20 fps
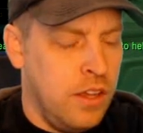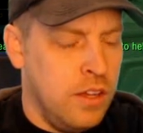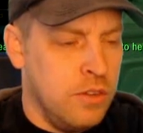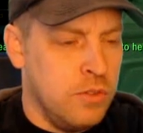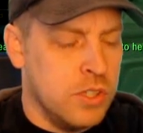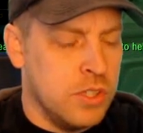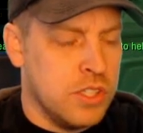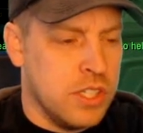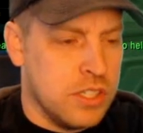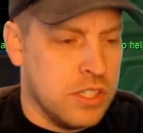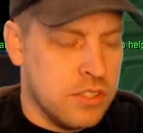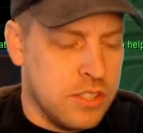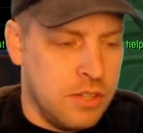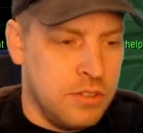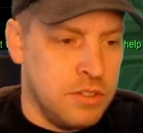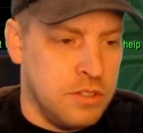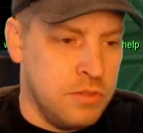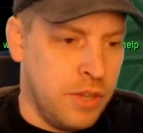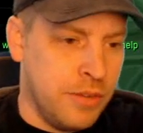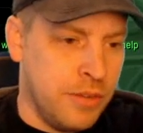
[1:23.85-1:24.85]
which has
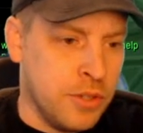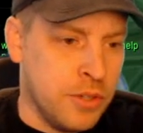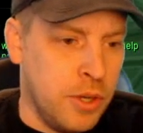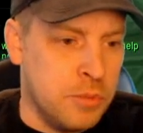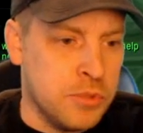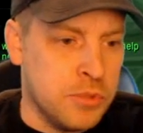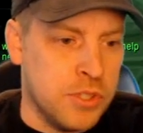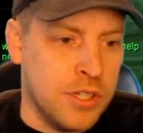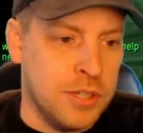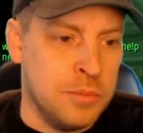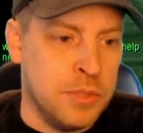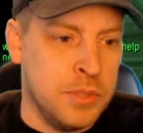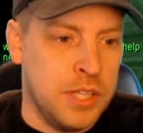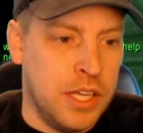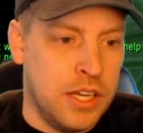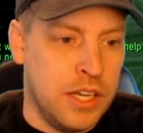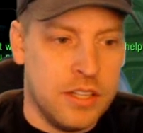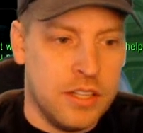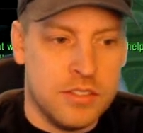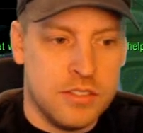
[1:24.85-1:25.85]
75 corruption on it, but
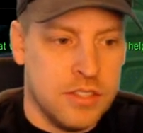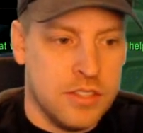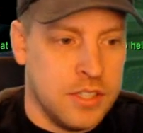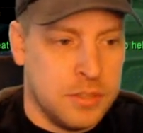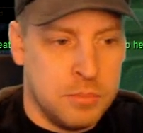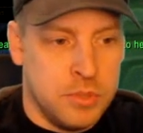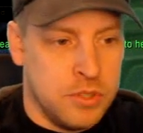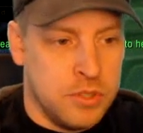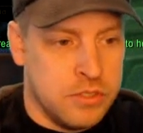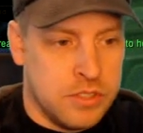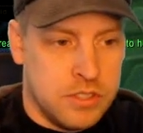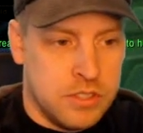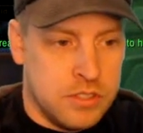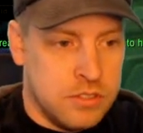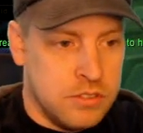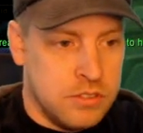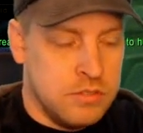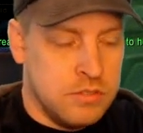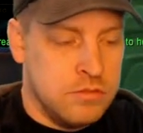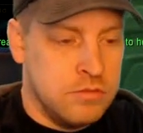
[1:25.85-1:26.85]
that has like
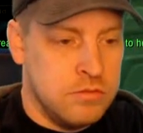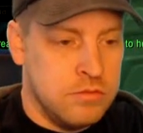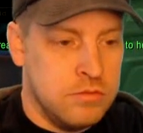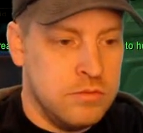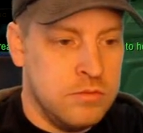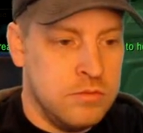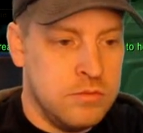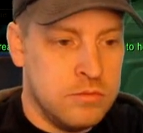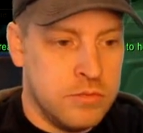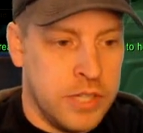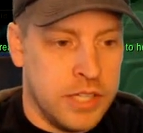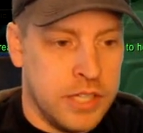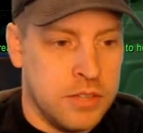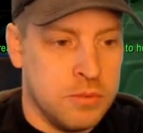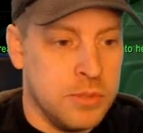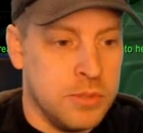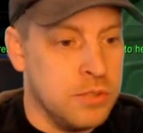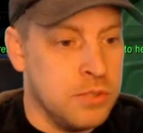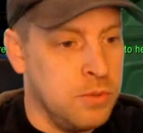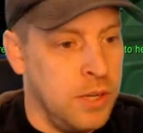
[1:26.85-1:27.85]
built-in rank
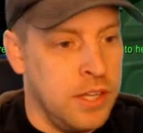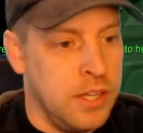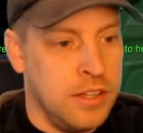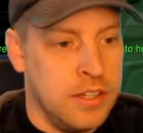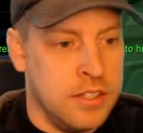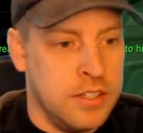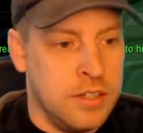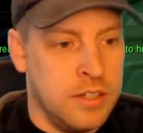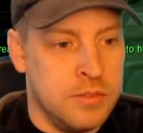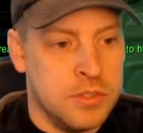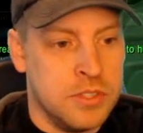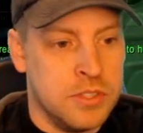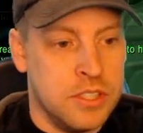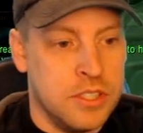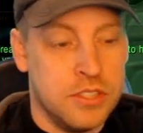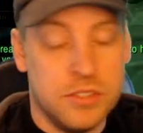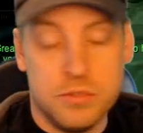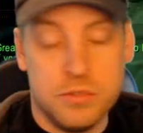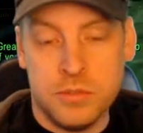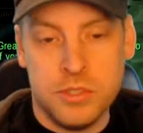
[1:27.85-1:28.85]
3 Twilight
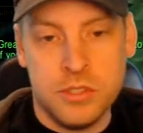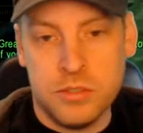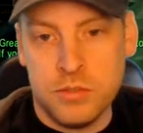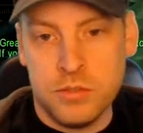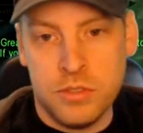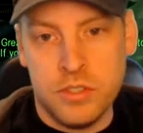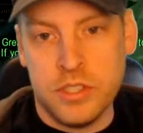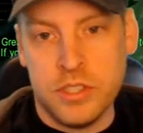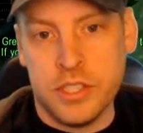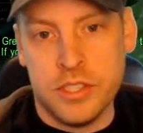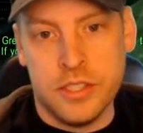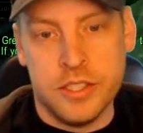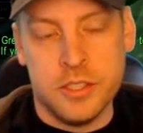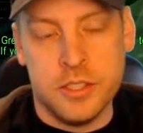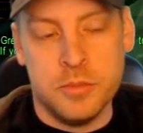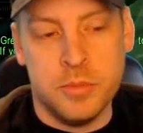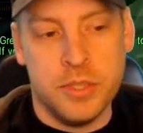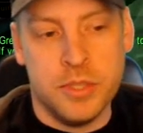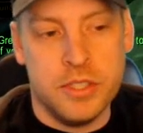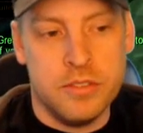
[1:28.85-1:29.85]
Devastation, which is really
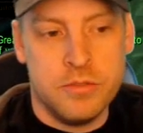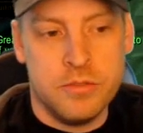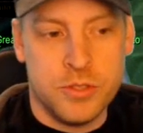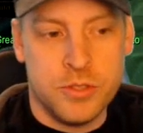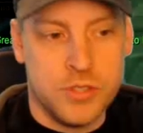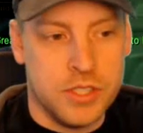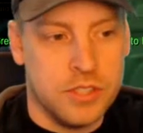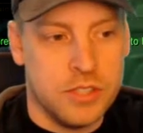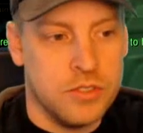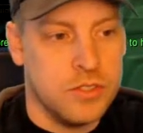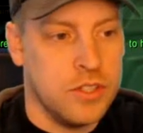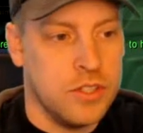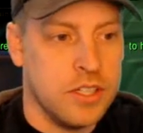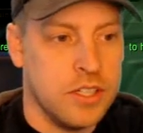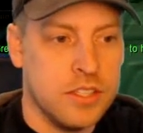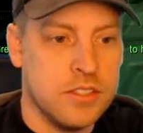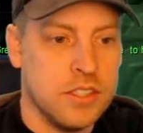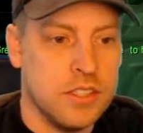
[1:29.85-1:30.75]
good, but for single targets